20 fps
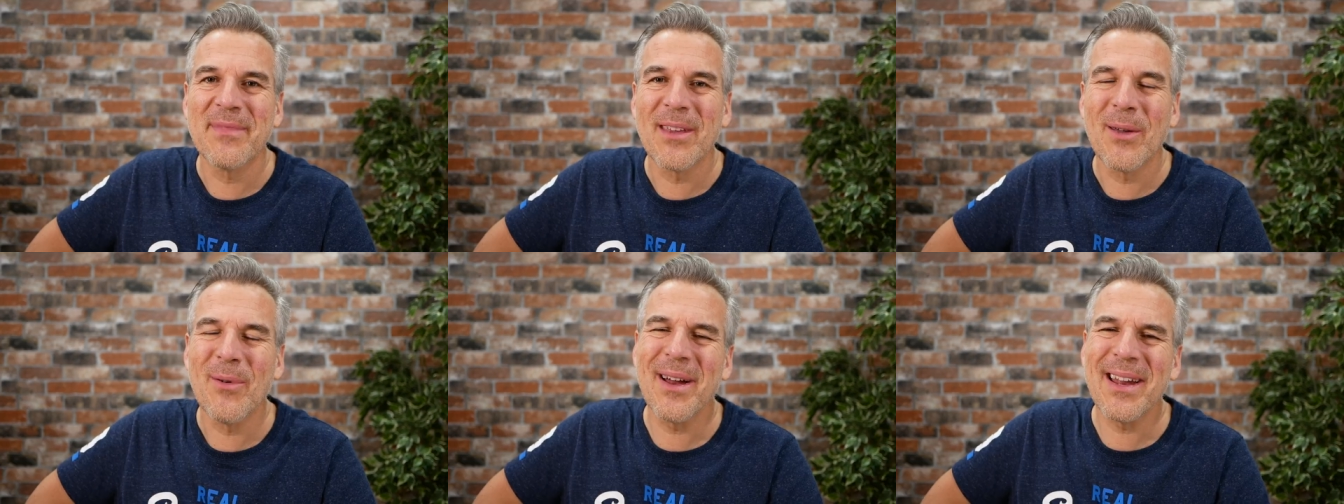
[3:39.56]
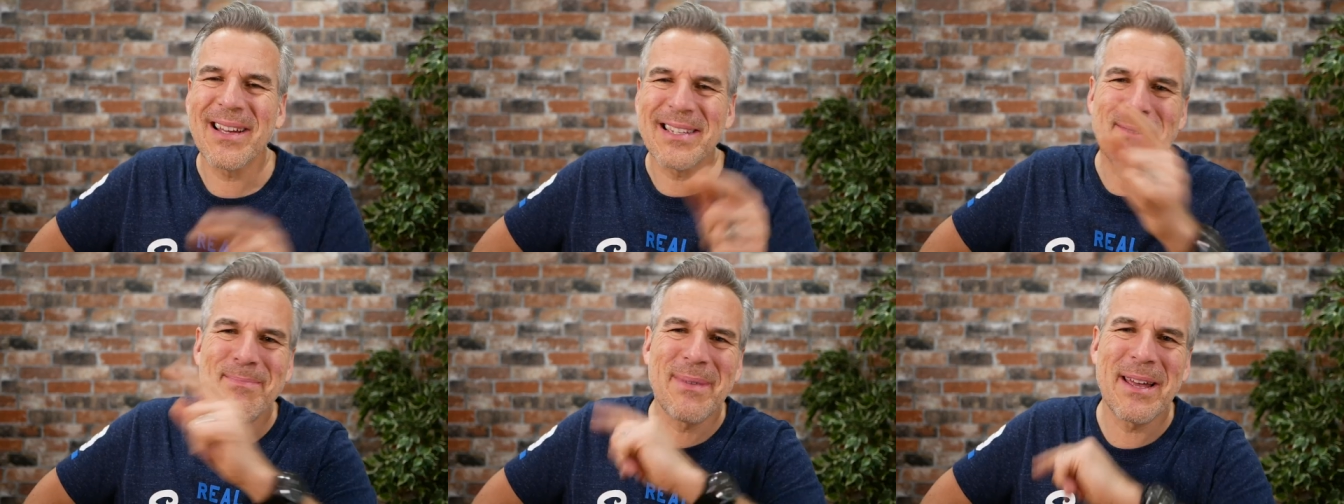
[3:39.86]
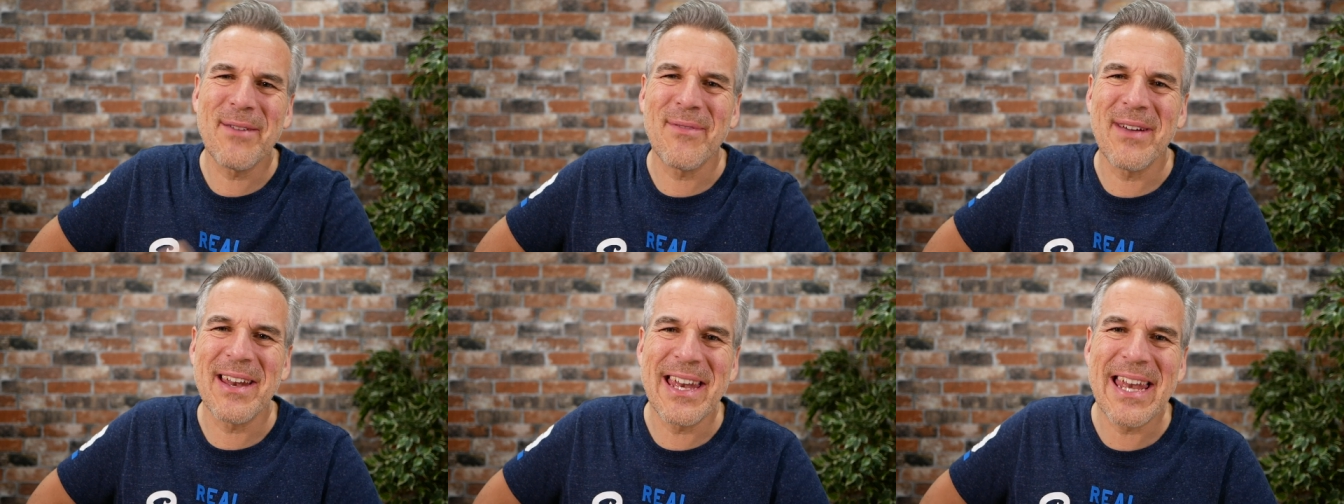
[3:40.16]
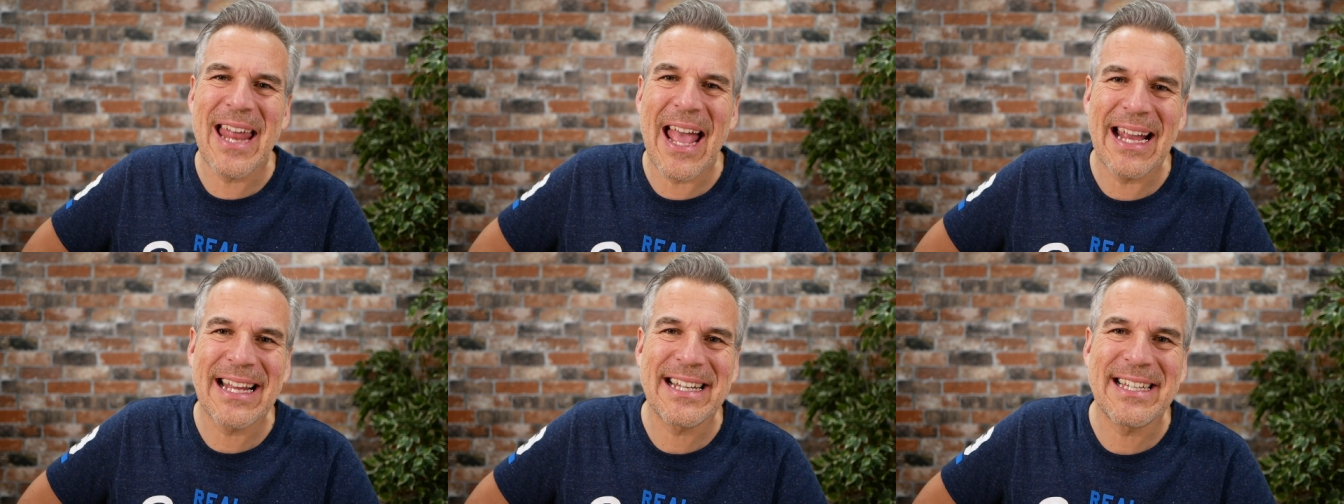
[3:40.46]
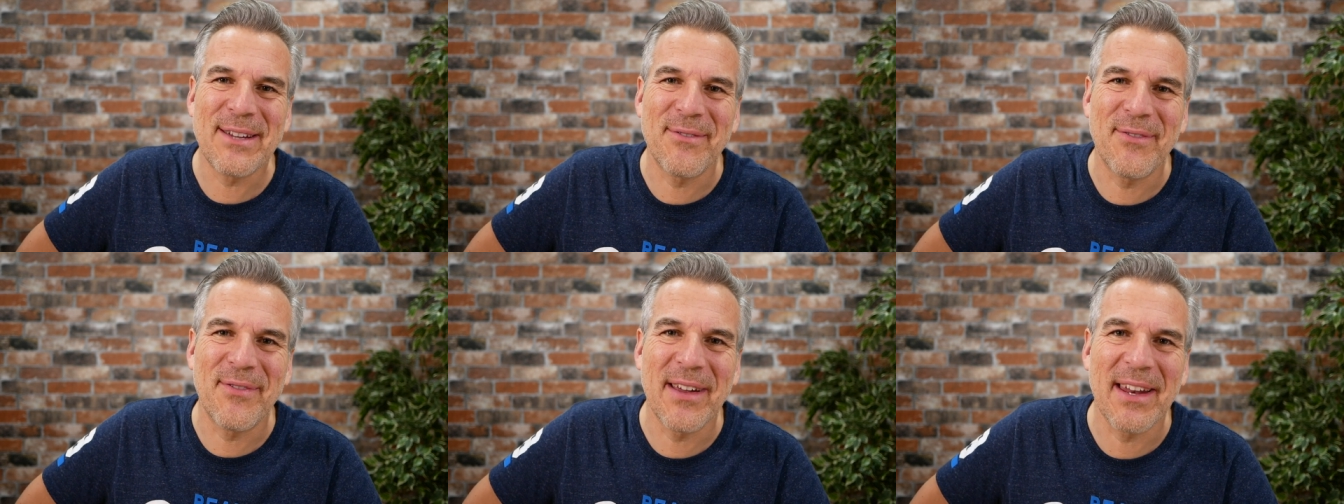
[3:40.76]
Well, that's a bit of a
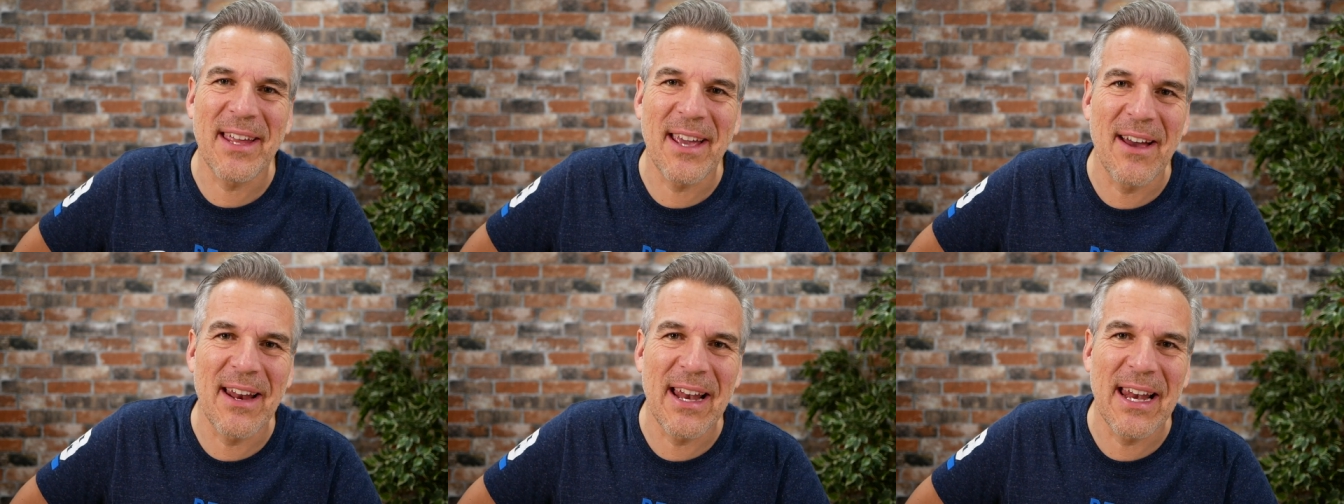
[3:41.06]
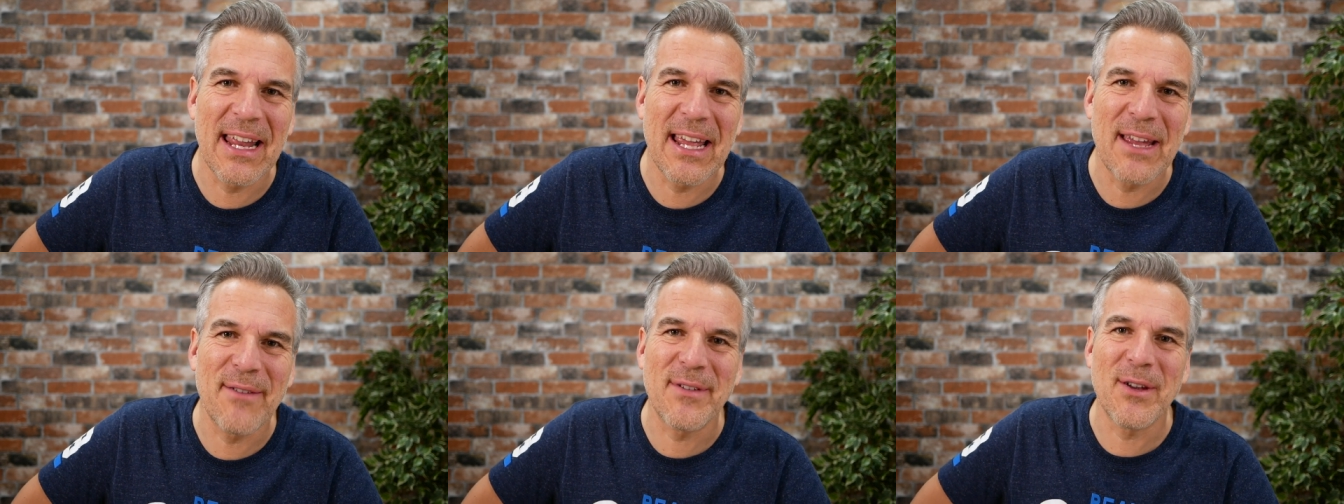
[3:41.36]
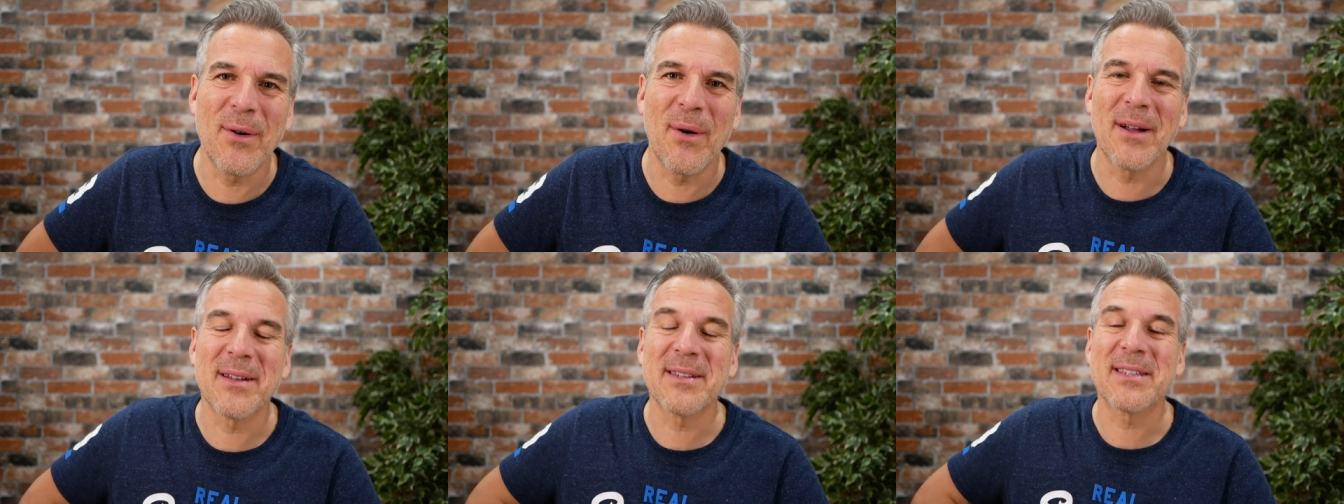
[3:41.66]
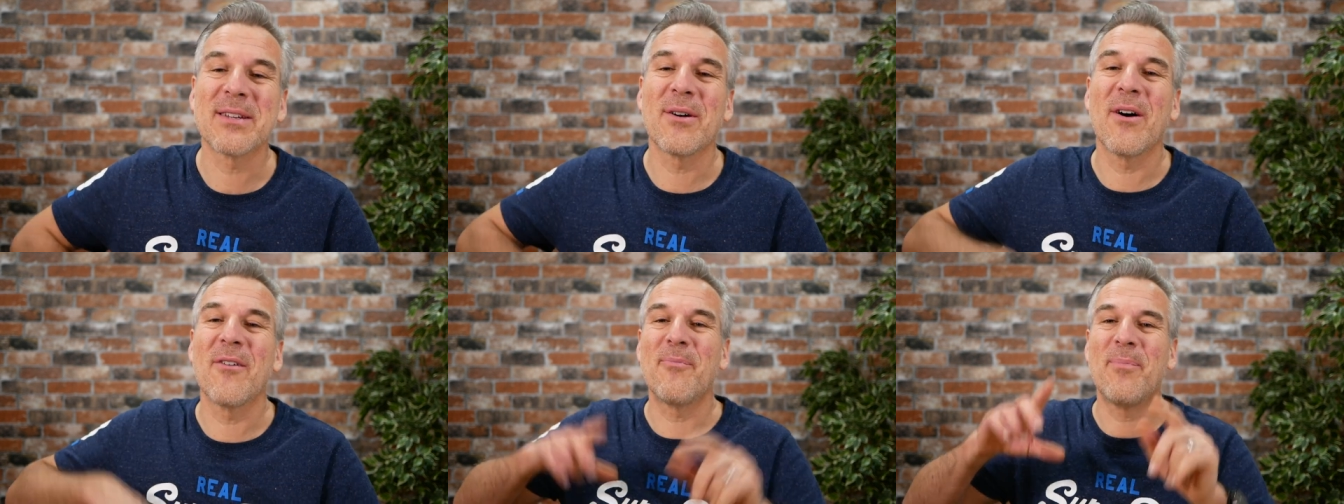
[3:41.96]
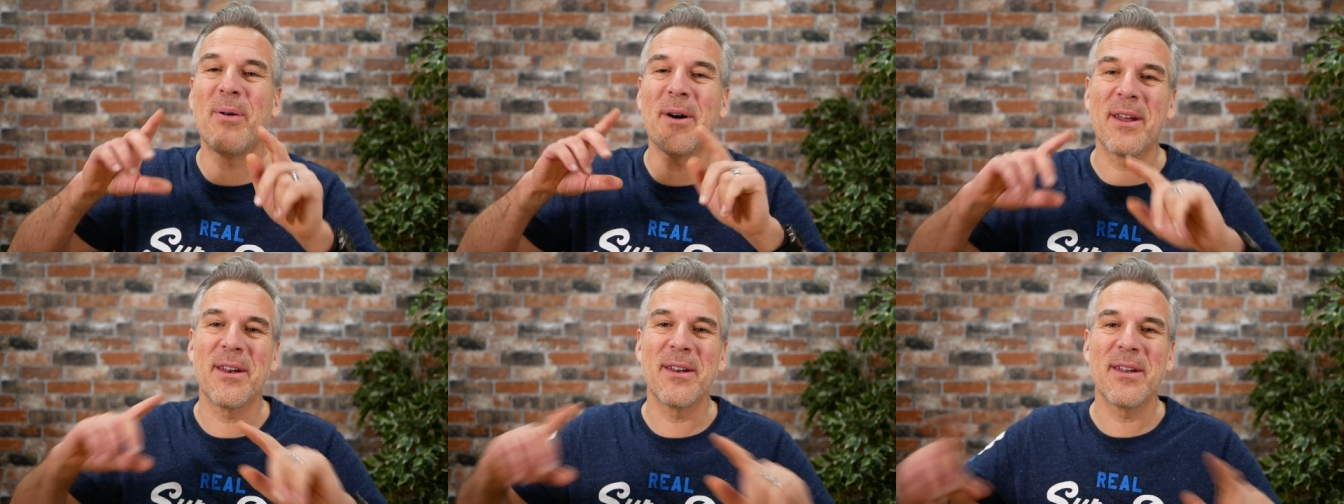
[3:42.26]
negative video to leave you on, so I've
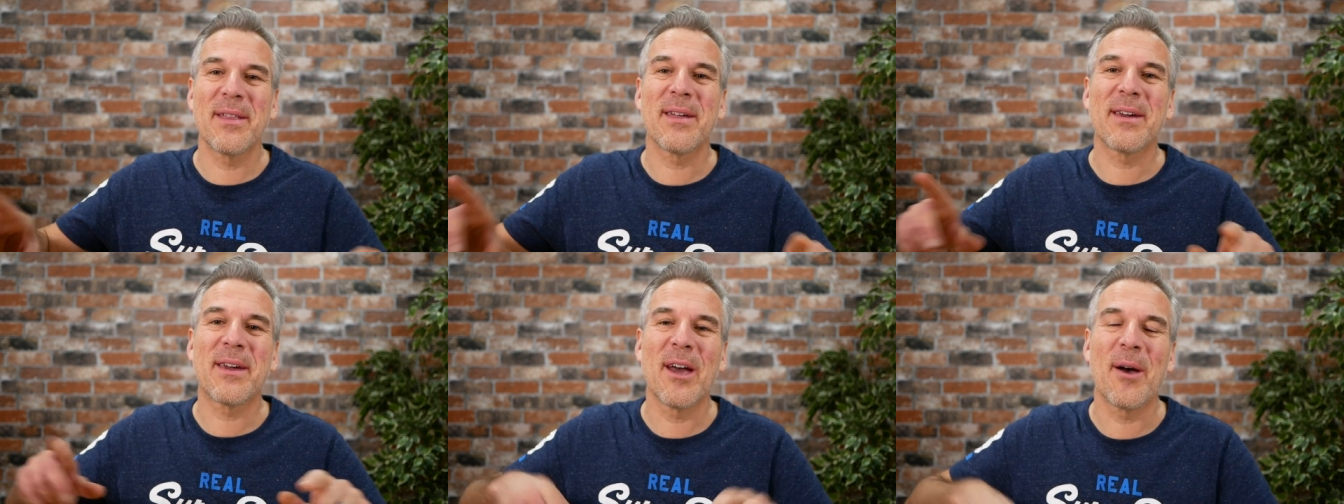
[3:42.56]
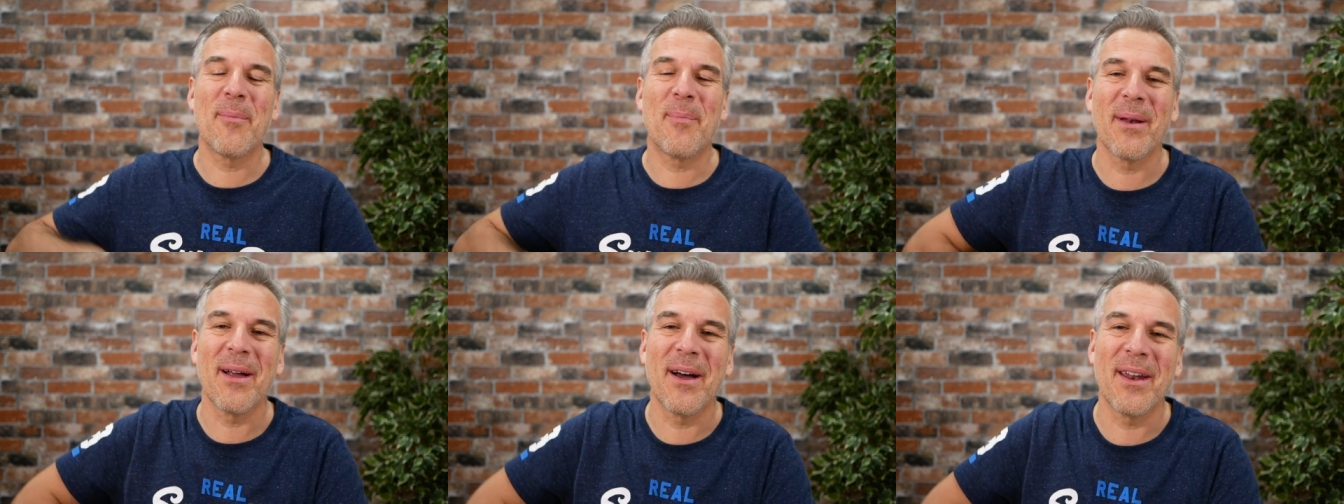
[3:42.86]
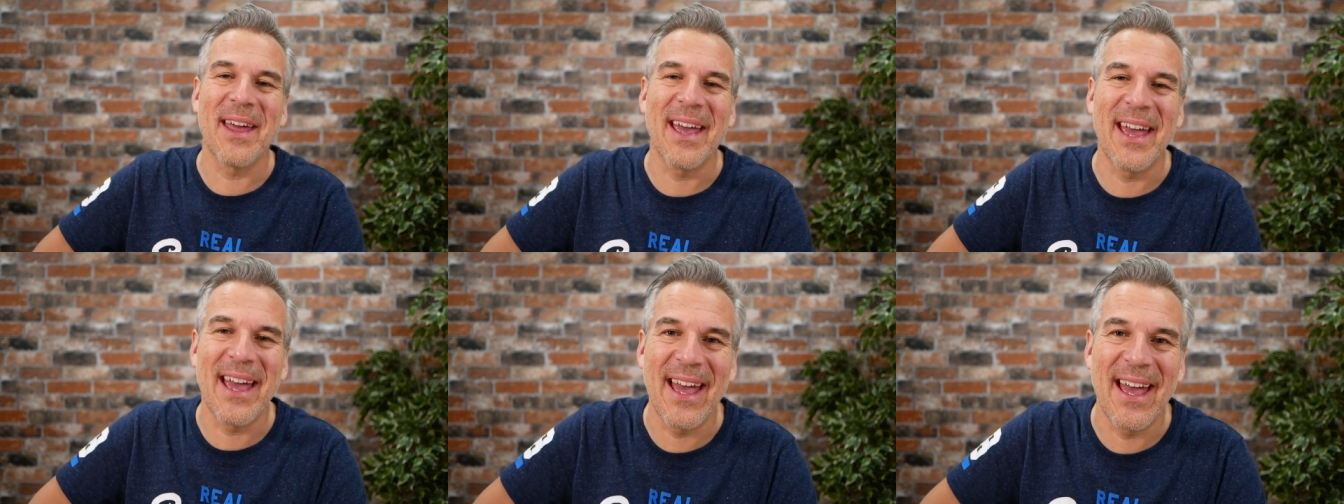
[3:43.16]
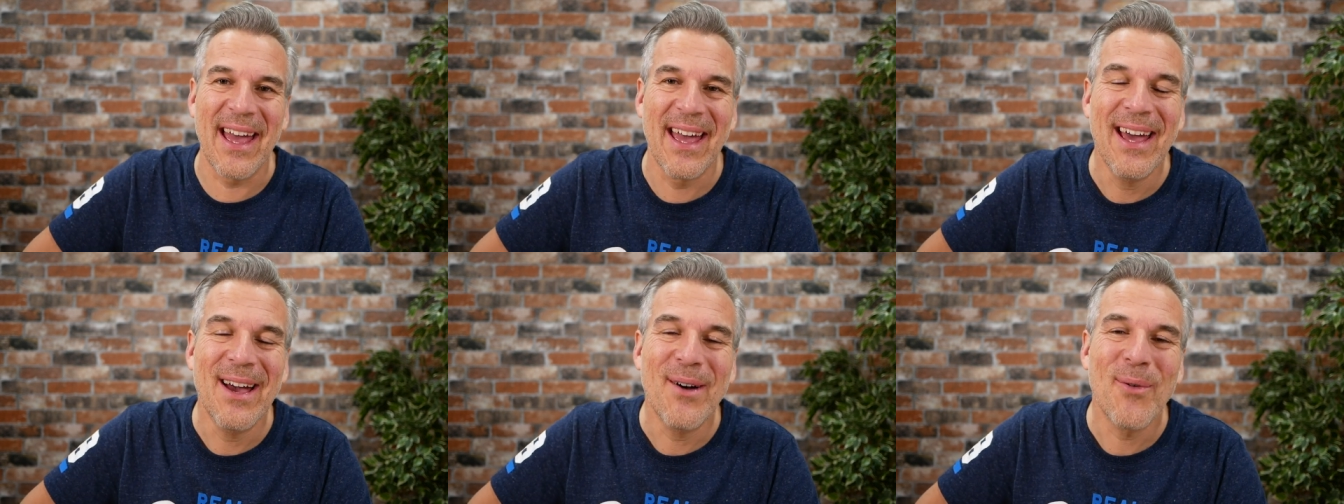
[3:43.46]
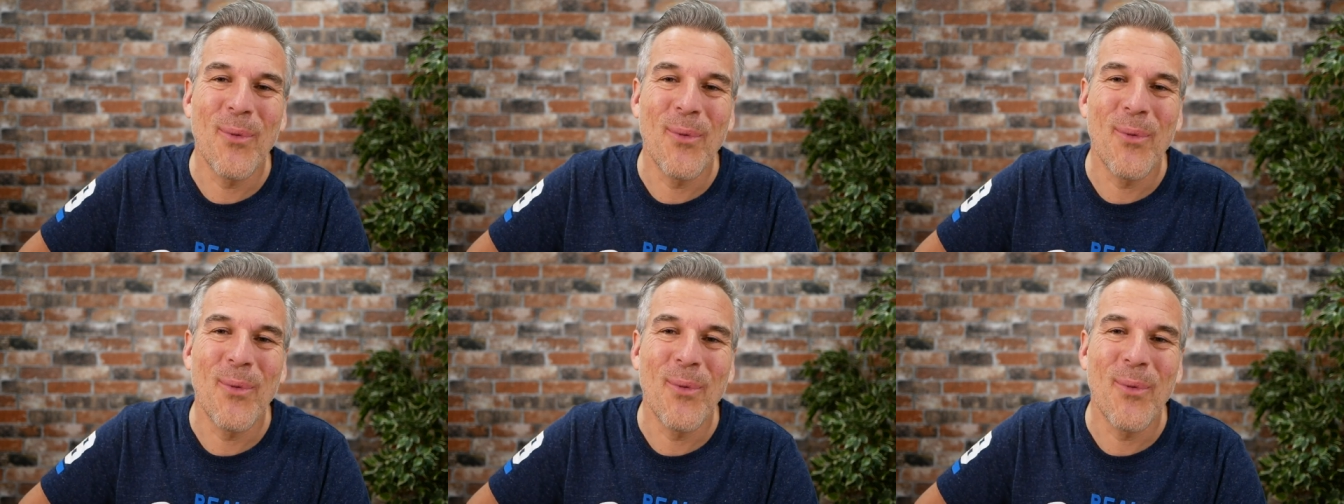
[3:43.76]
put another couple on here.